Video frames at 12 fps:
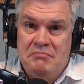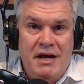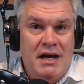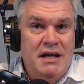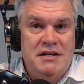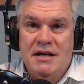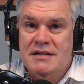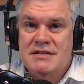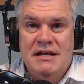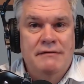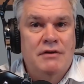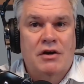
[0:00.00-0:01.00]
it doesn't
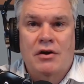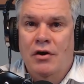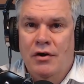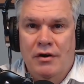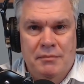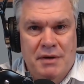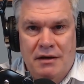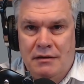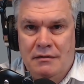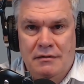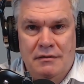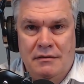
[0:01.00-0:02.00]
even occur to me
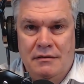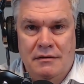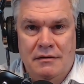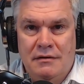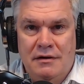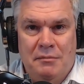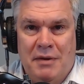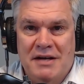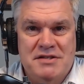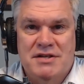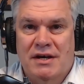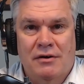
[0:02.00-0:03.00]
to buy
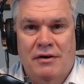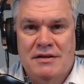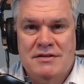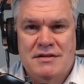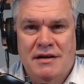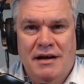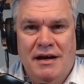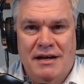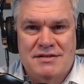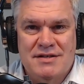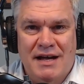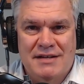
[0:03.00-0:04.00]
cigarettes.
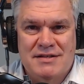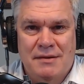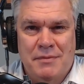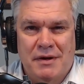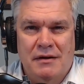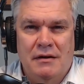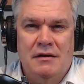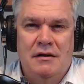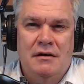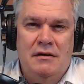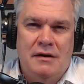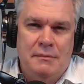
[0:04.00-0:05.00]
It's not something,
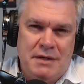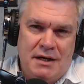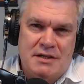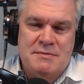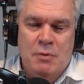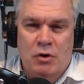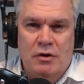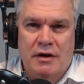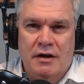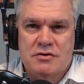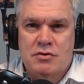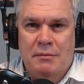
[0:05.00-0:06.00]
oh, I'm a non-smoker
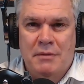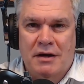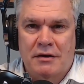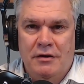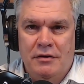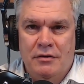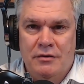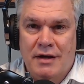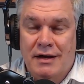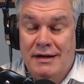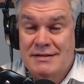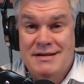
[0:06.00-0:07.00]
now, so I'm not going to do that.
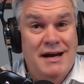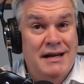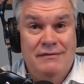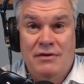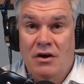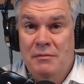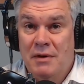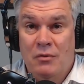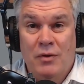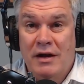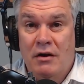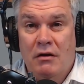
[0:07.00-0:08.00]
It's not even on my
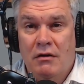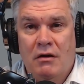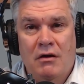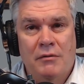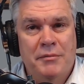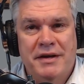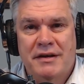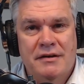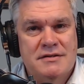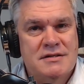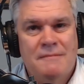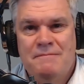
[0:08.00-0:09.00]
radar at all
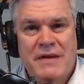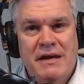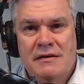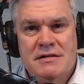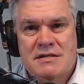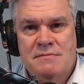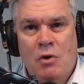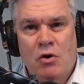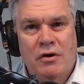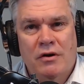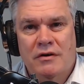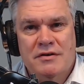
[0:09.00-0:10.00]
because
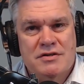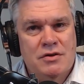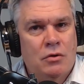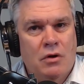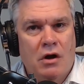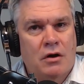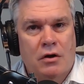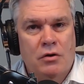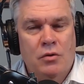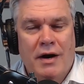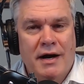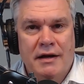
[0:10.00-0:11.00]
smoker is no longer
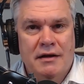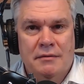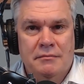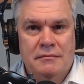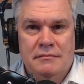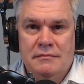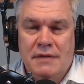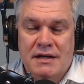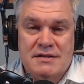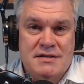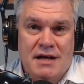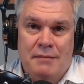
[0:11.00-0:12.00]
who I am.
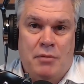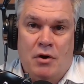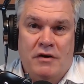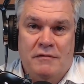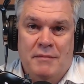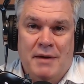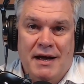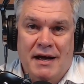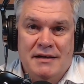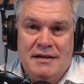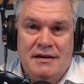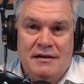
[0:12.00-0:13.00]
It's not part of my
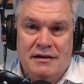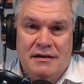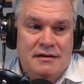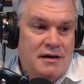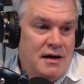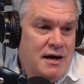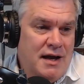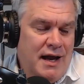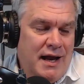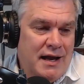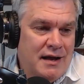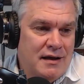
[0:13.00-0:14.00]
identity.
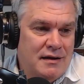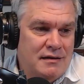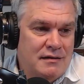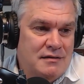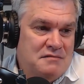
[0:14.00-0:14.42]
And